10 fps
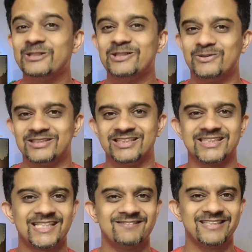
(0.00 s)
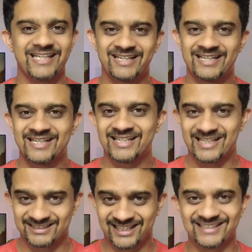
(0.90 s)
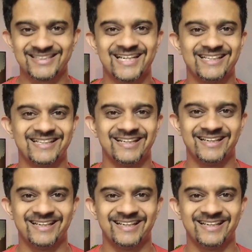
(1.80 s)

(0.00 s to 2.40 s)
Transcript: You're watching Travel Tech. Let's get started.